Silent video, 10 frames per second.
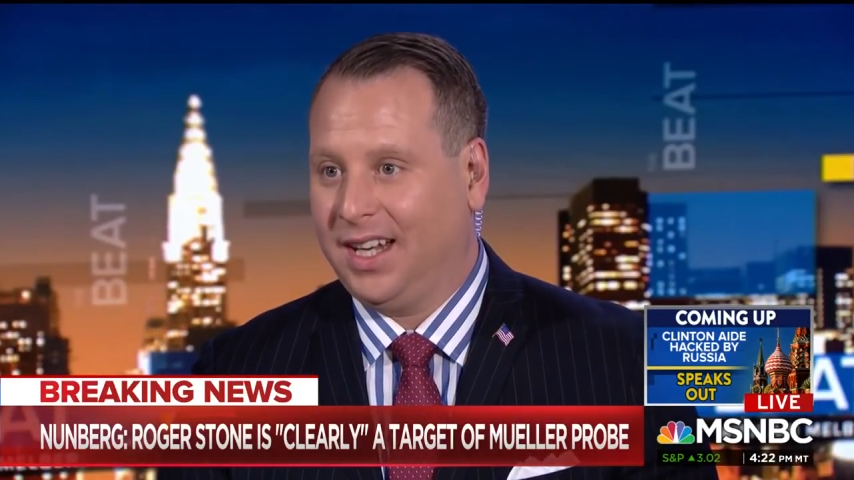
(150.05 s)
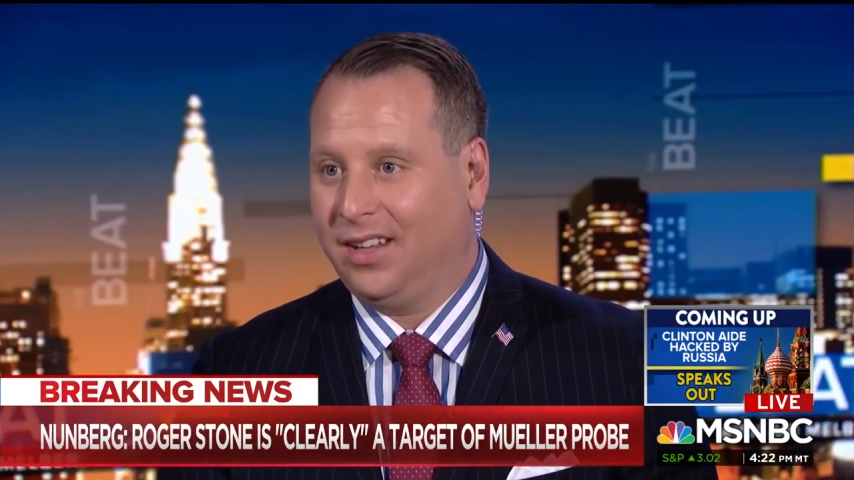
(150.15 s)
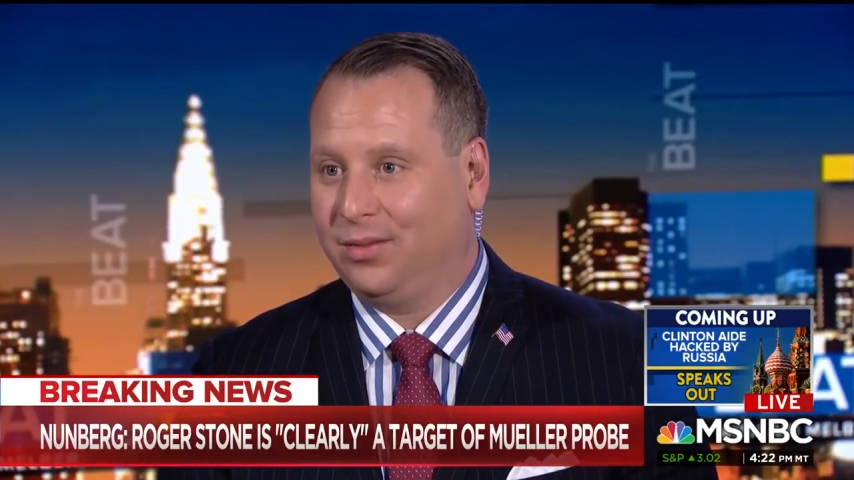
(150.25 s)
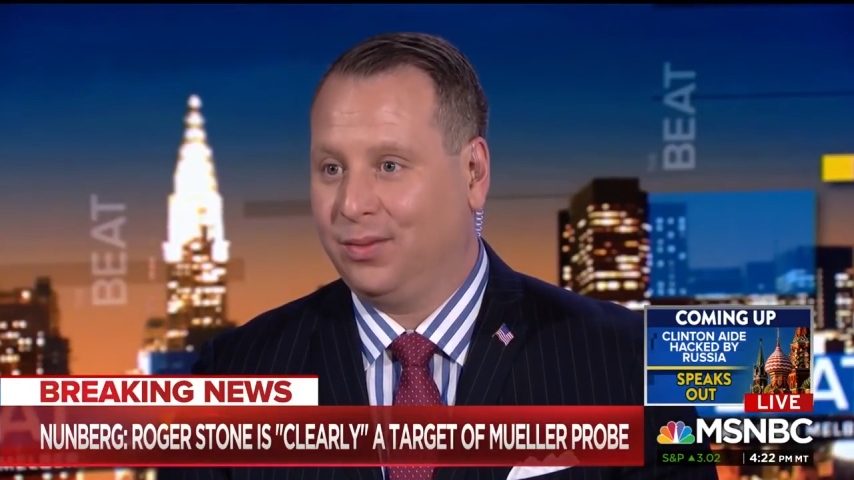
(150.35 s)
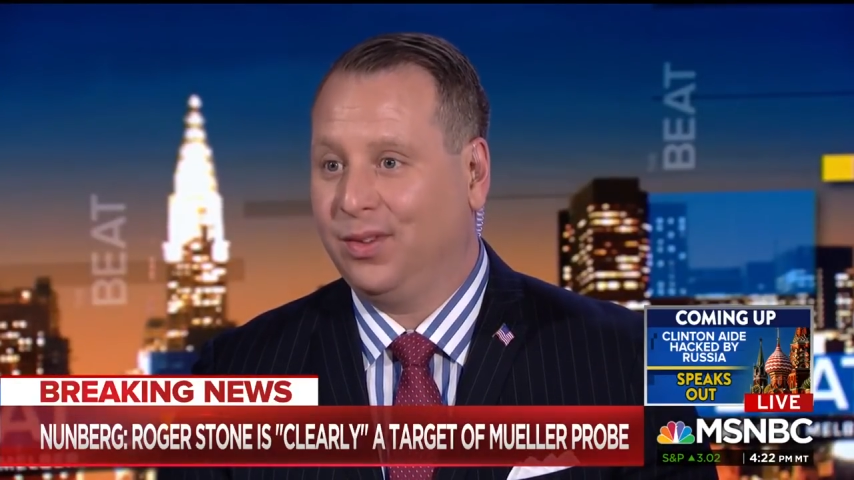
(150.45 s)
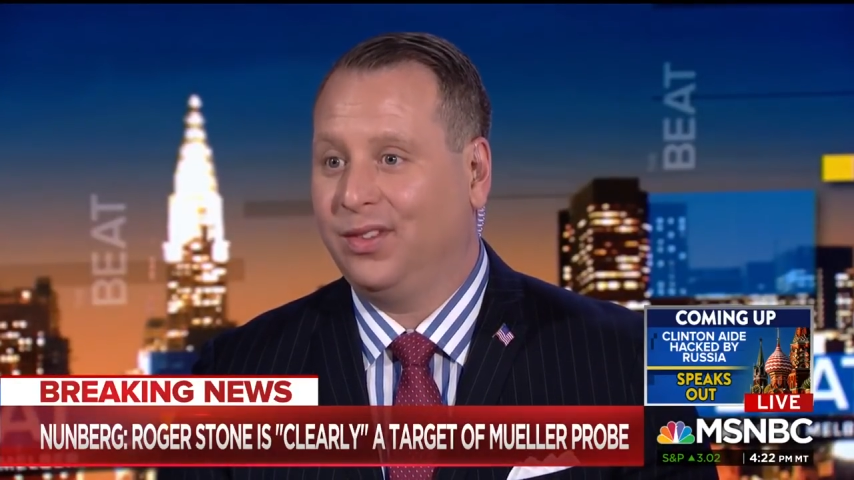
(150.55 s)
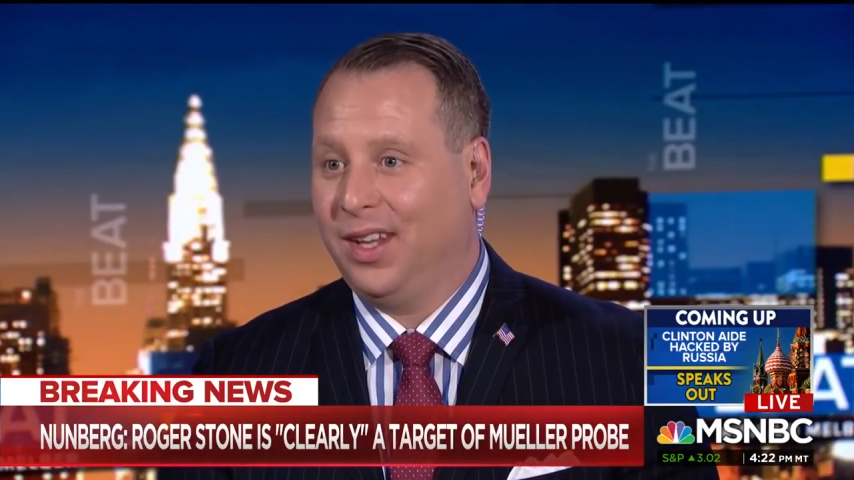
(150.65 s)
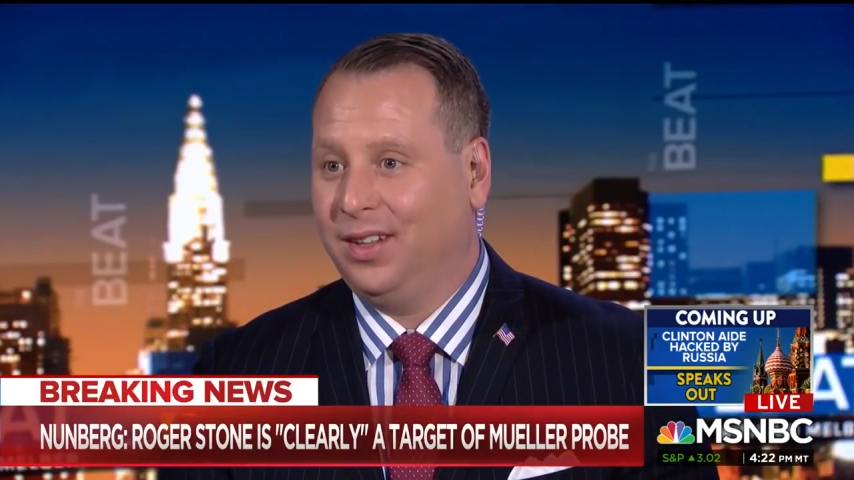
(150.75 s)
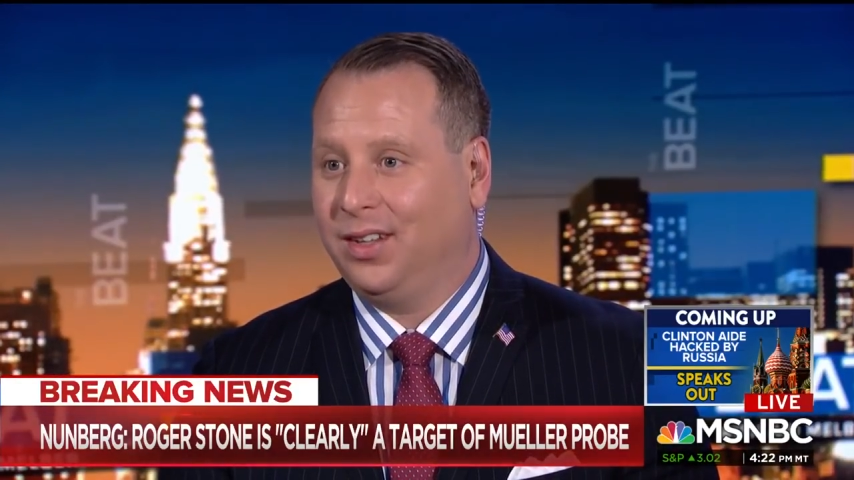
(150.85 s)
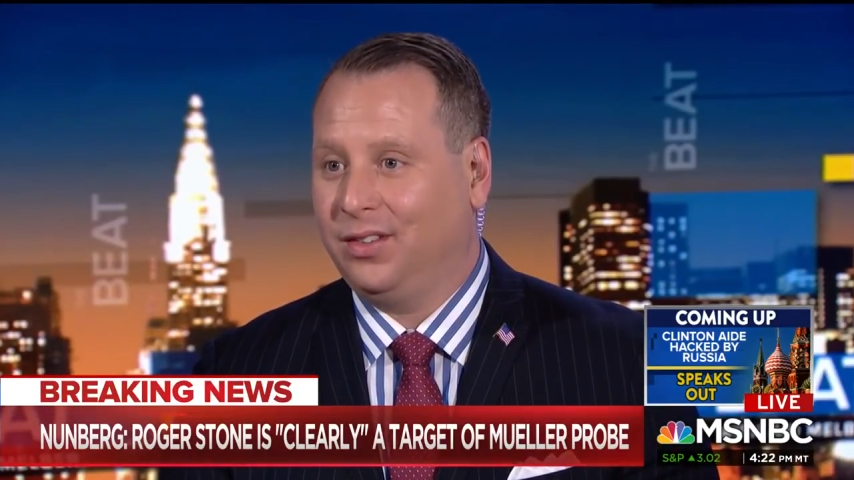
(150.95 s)
has
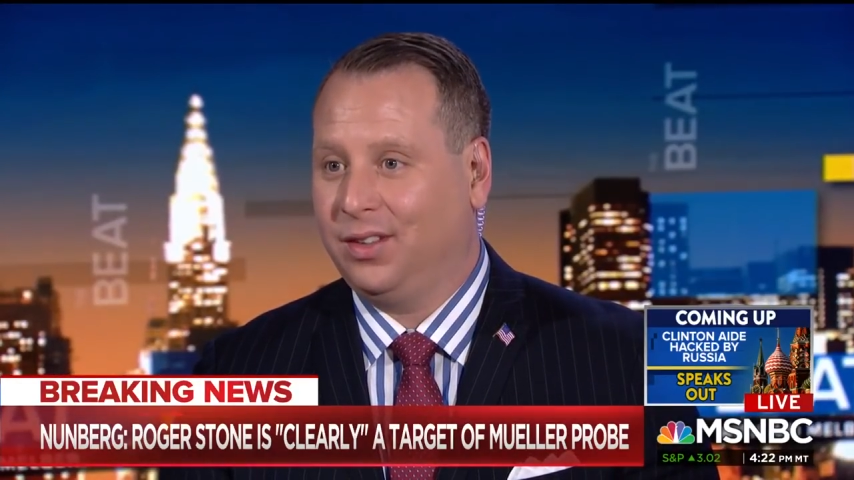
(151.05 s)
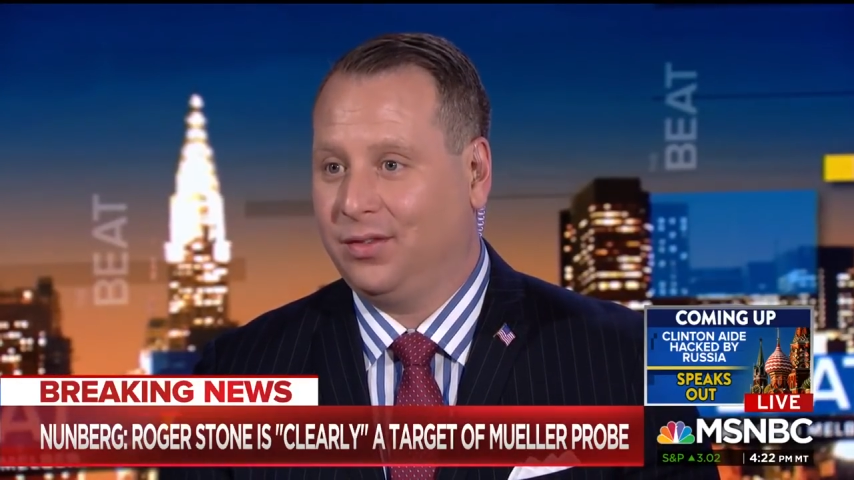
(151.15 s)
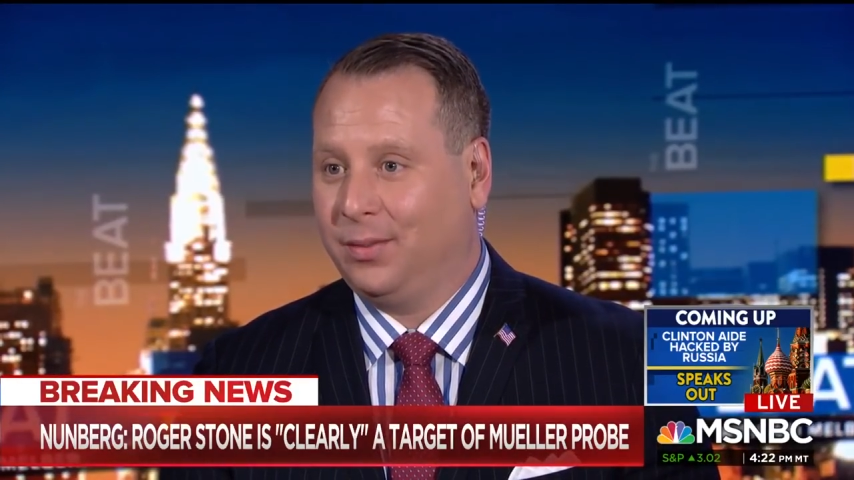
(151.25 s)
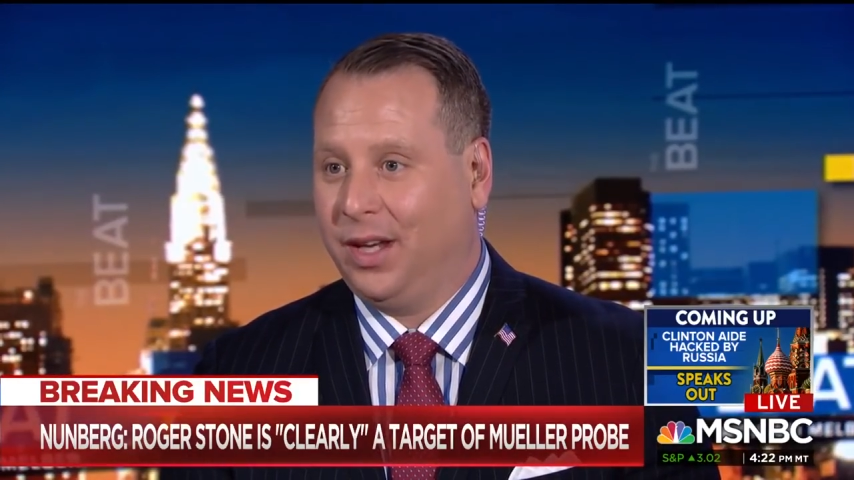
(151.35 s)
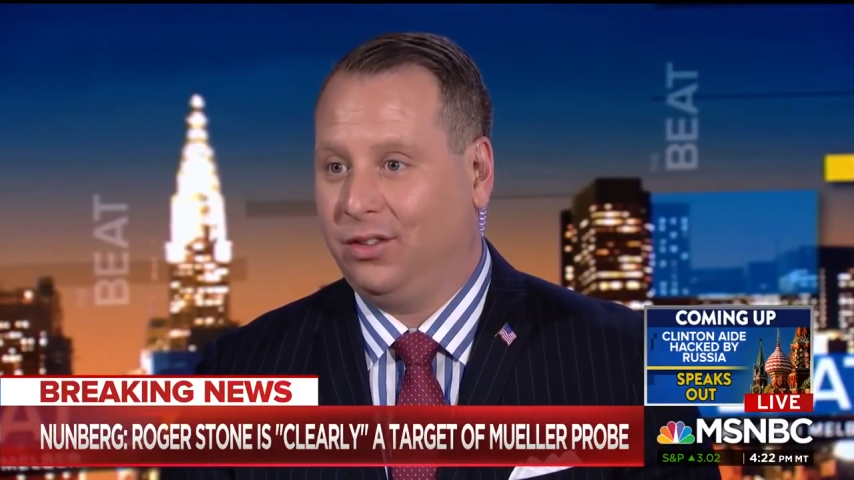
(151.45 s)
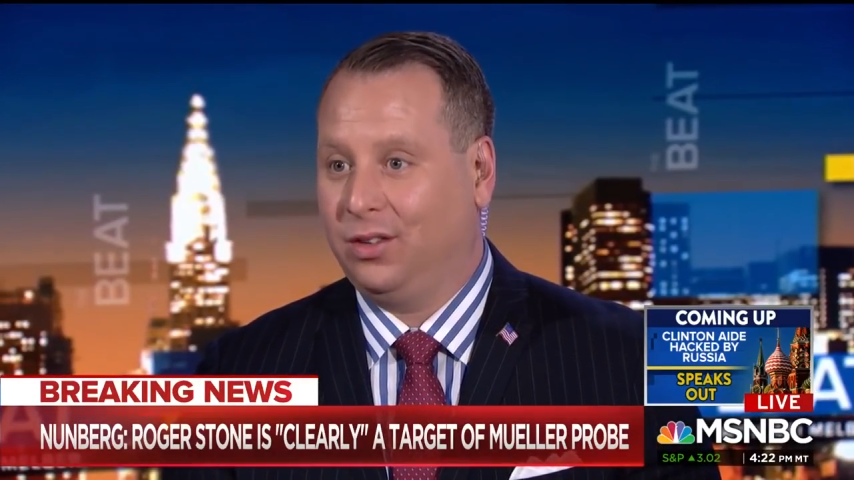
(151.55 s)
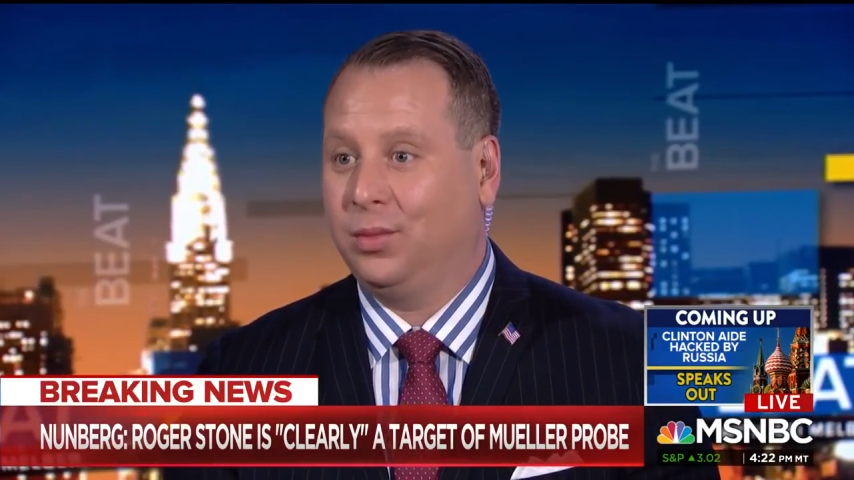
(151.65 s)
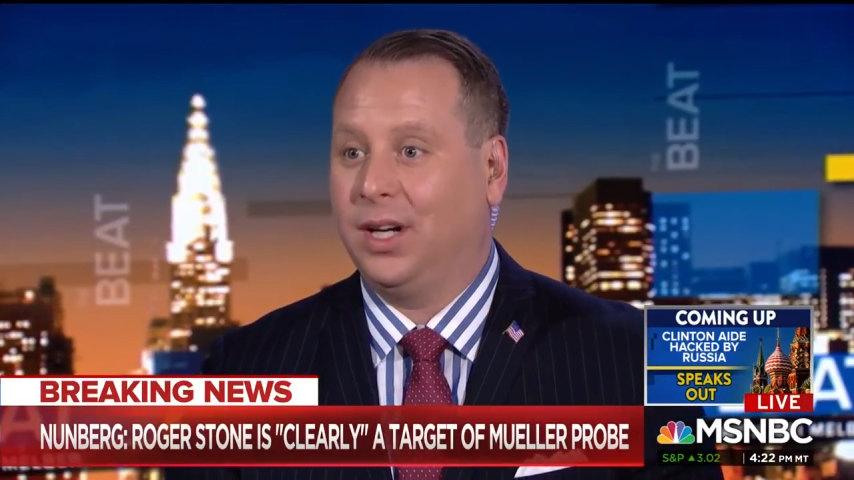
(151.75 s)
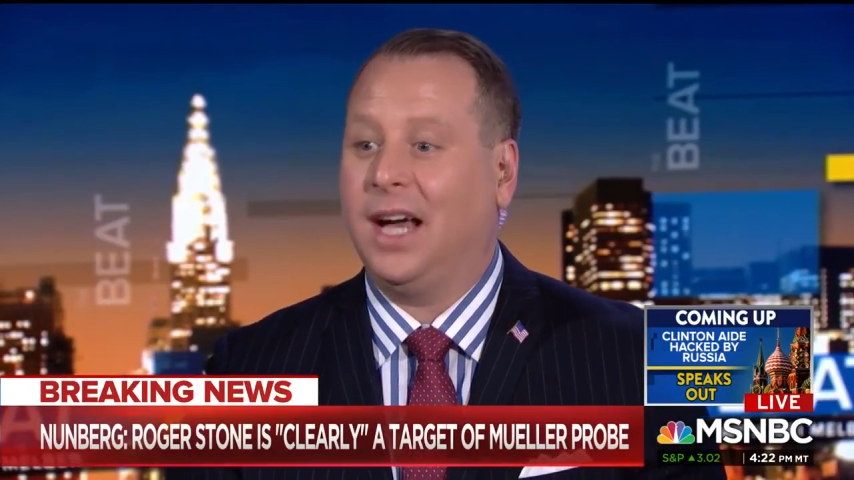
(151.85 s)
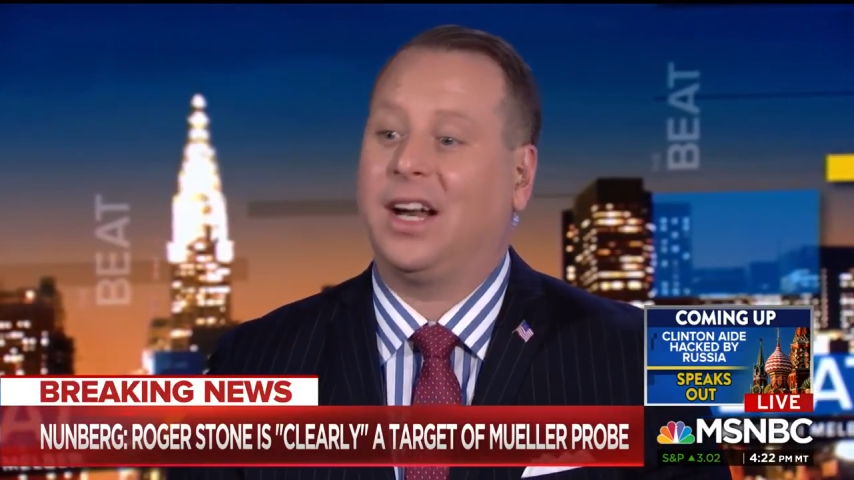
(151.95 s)
seen disinformation
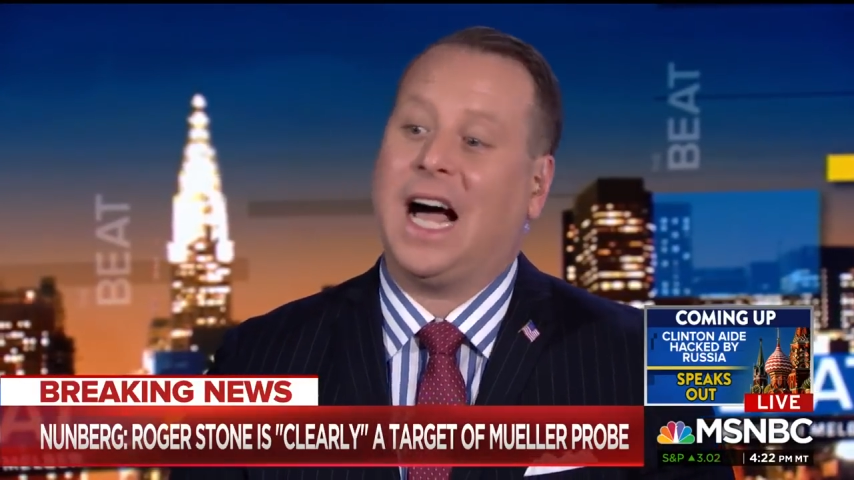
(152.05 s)
put out.